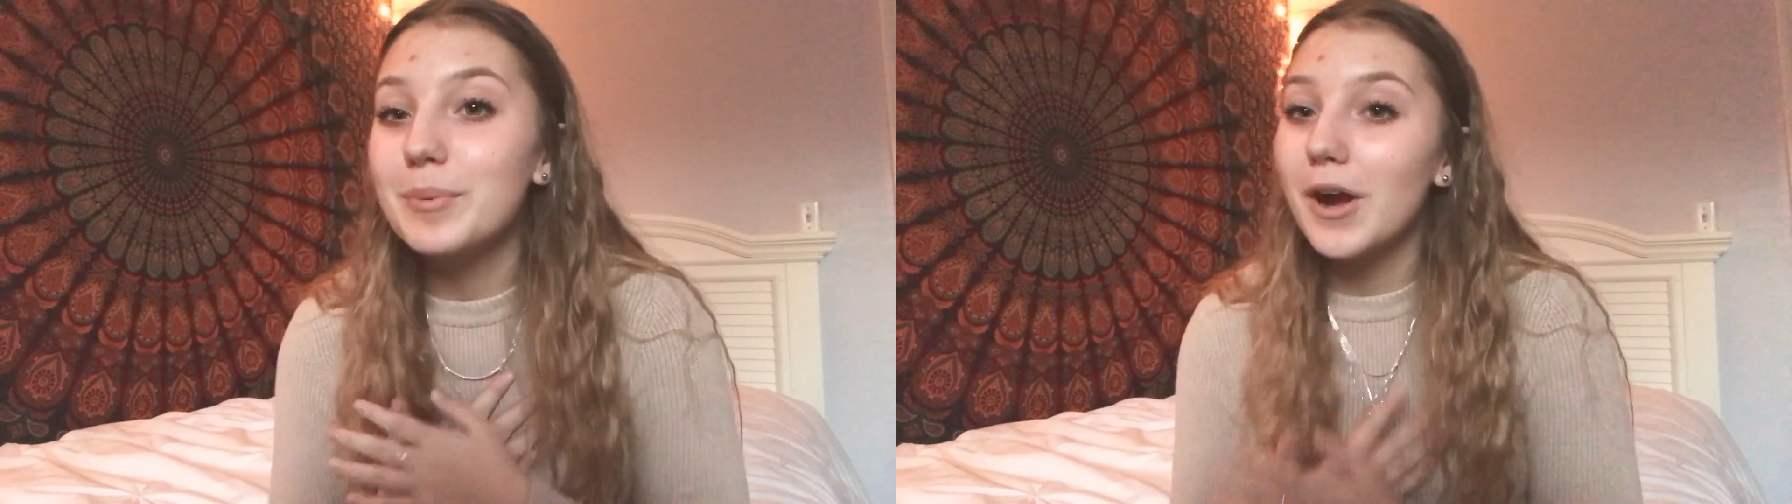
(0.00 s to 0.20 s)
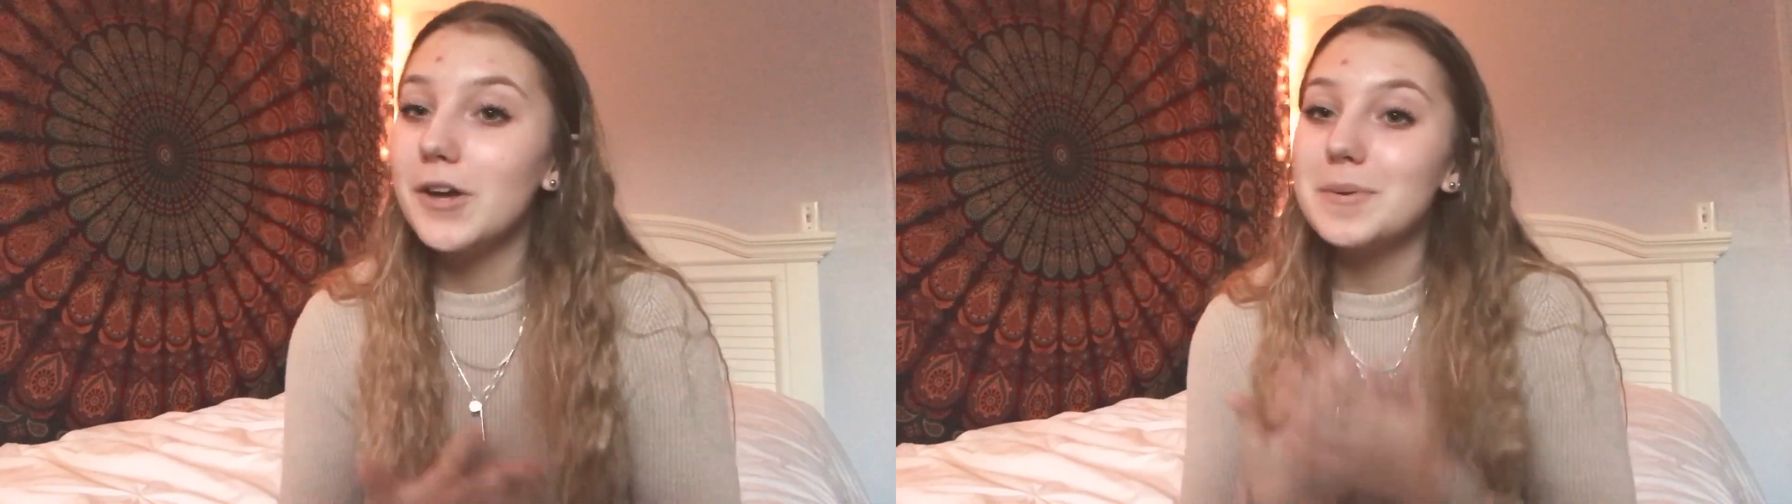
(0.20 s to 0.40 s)

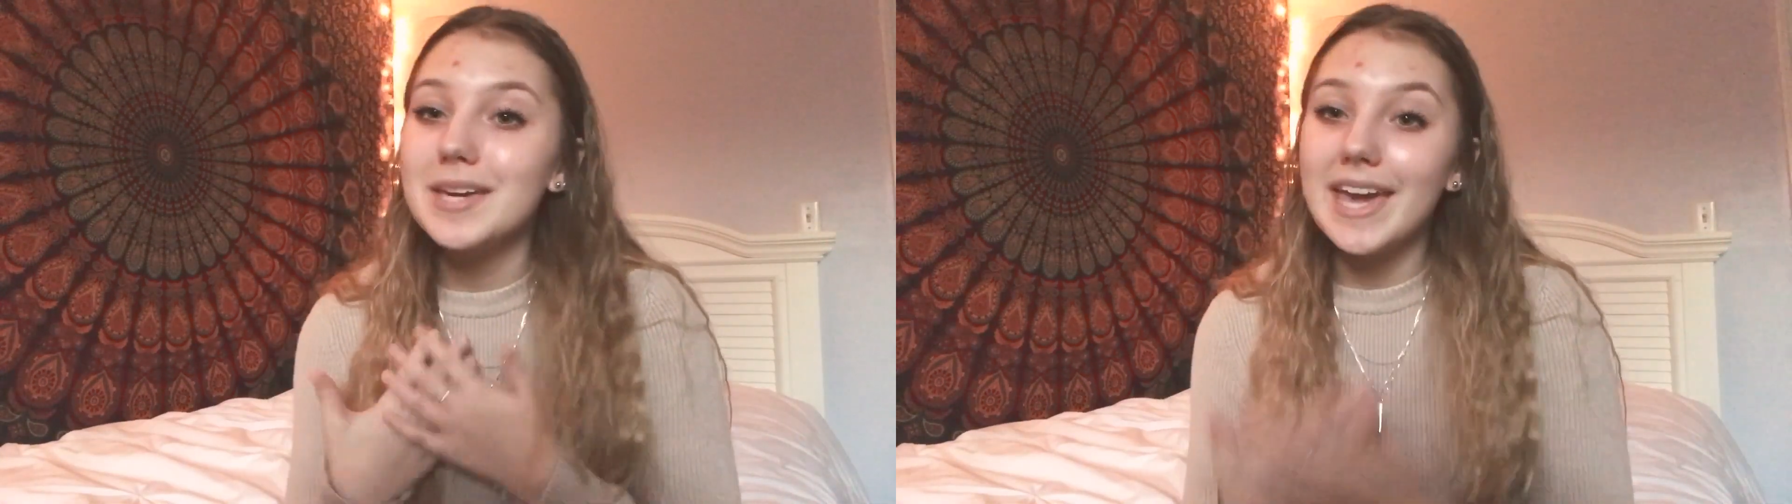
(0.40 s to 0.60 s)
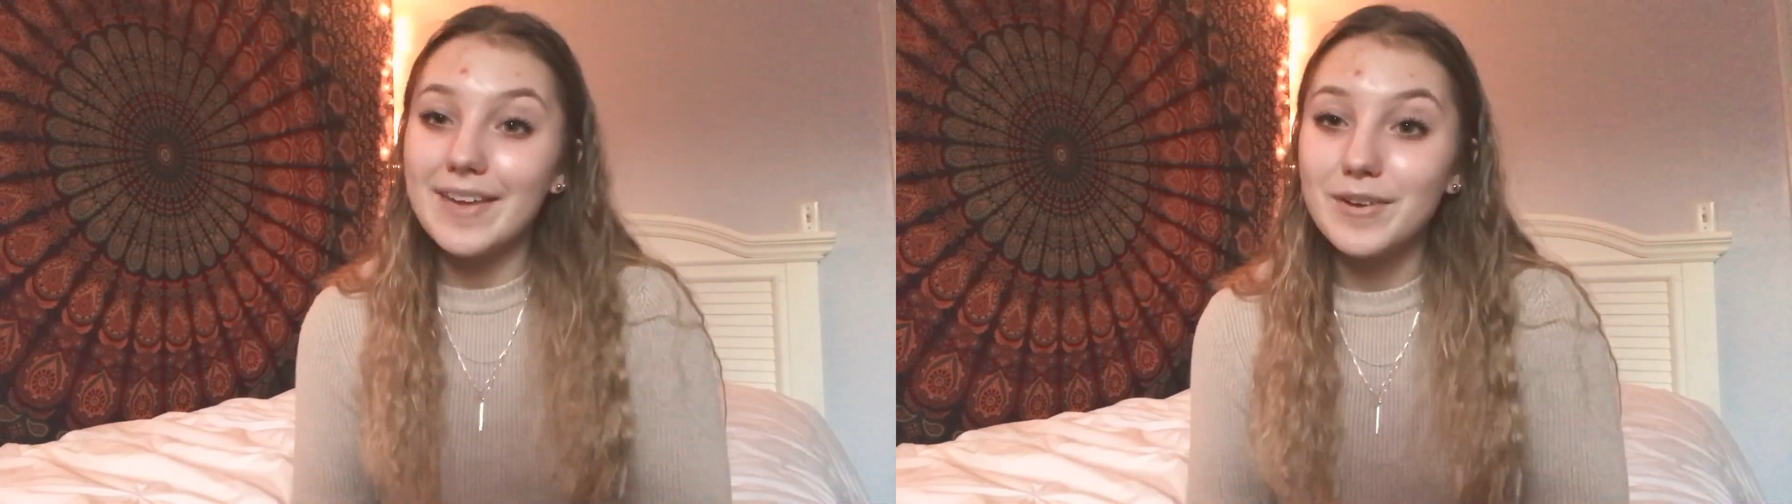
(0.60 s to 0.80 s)
probably
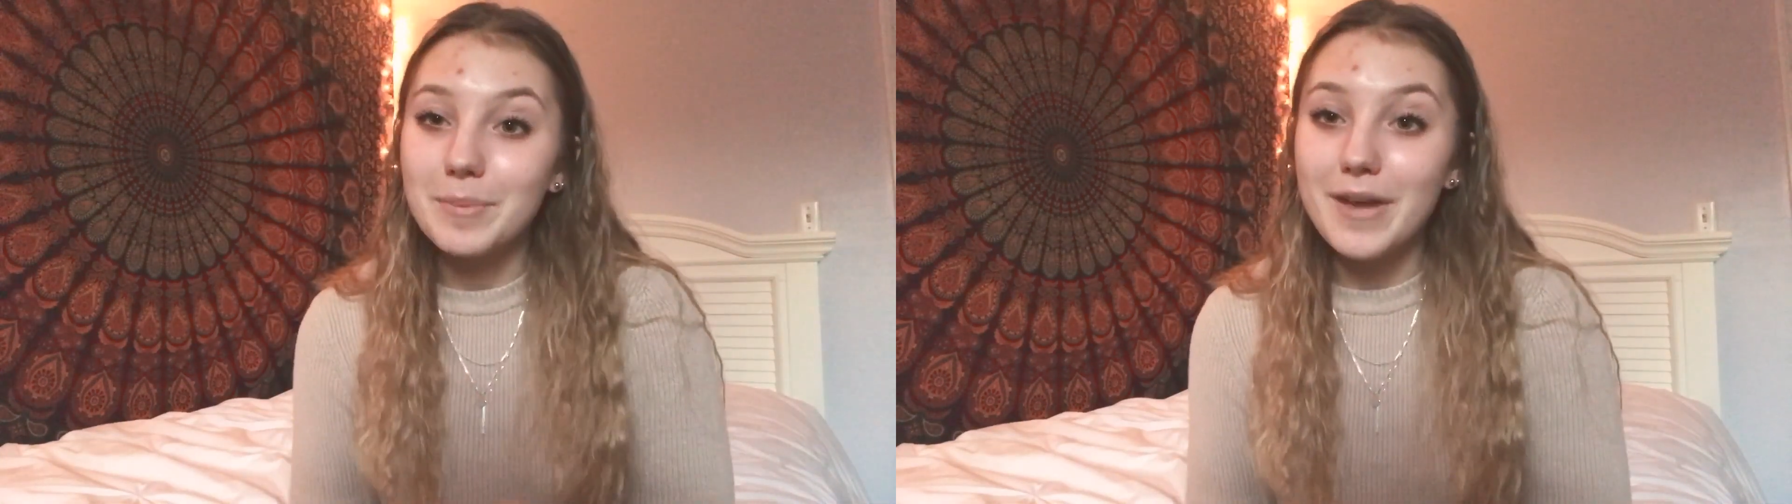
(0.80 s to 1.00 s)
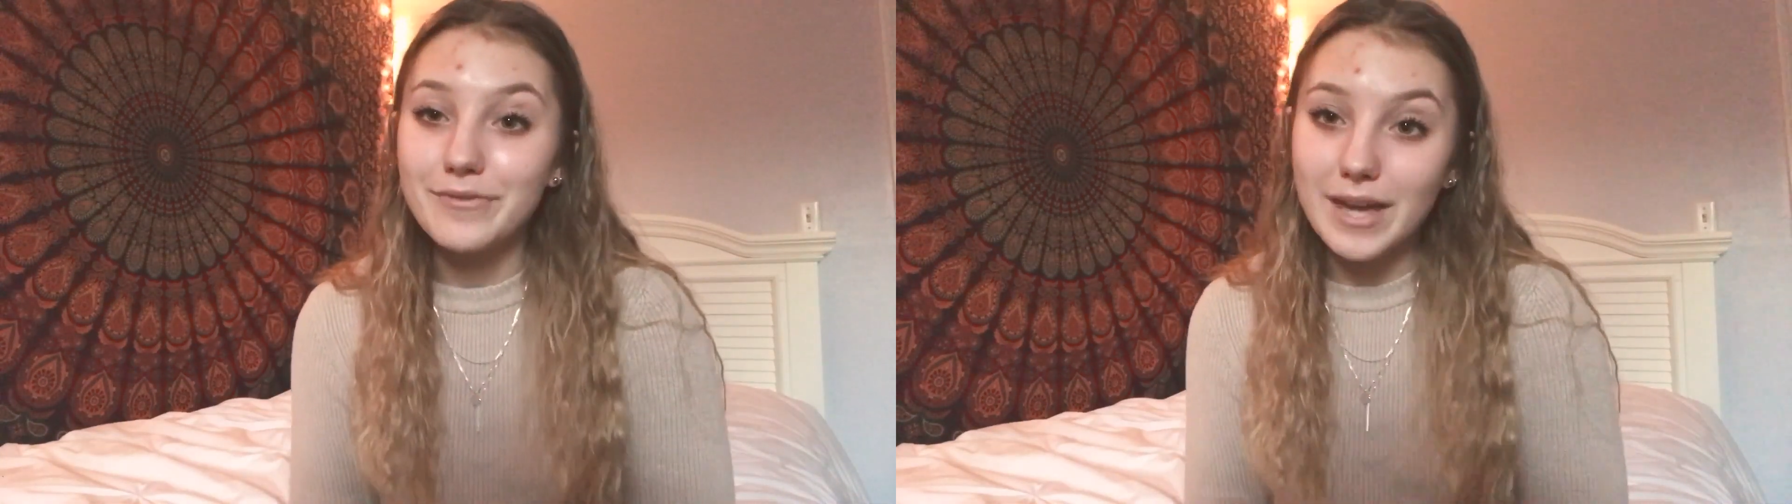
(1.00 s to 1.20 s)
be Ava
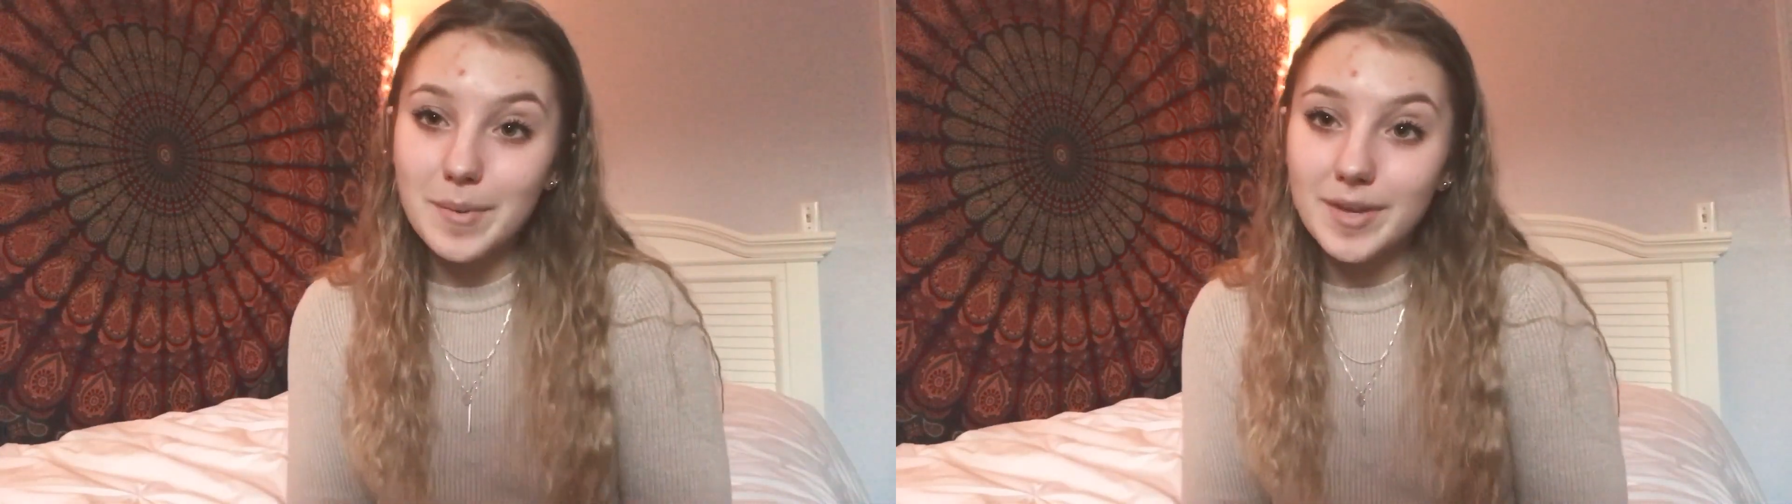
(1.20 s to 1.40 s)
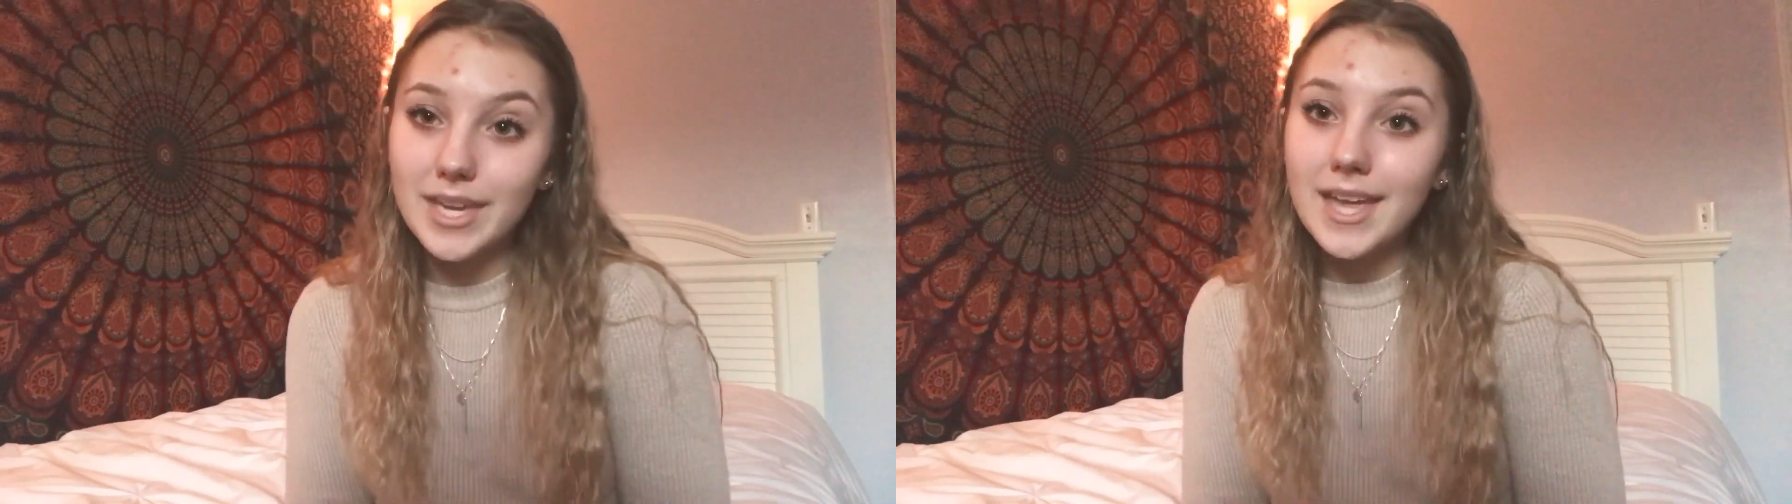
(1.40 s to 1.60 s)
by
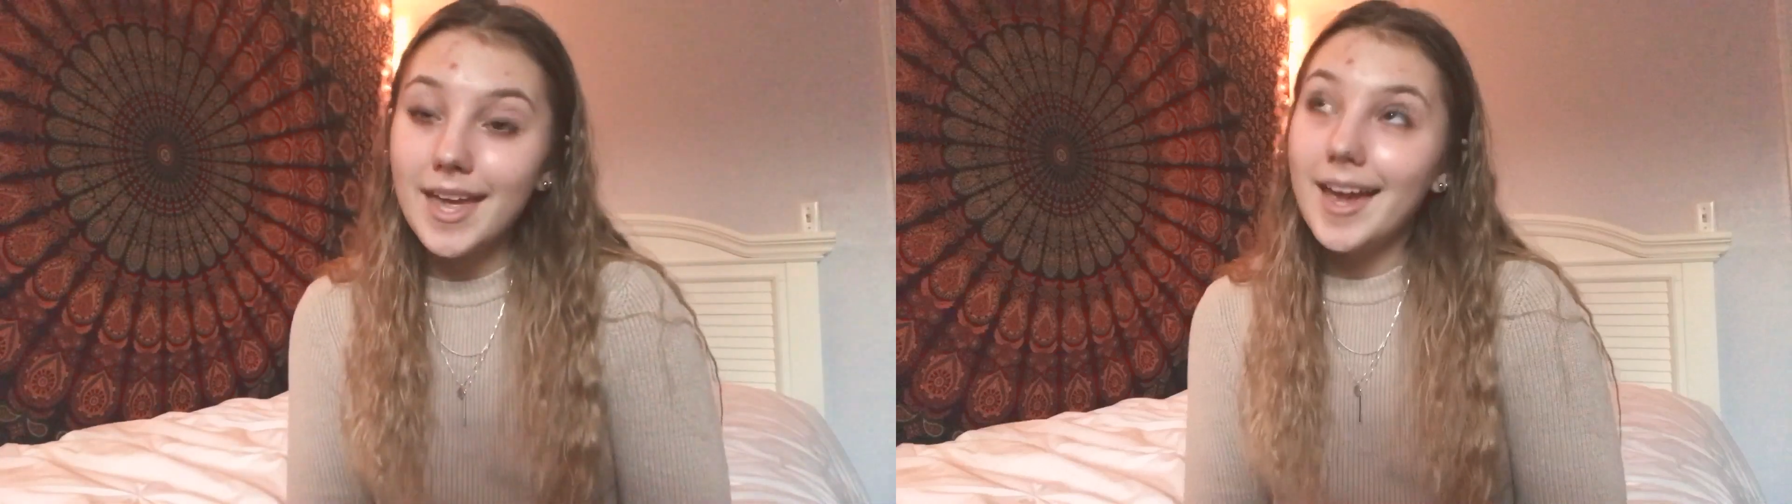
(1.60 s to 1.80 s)
Fami.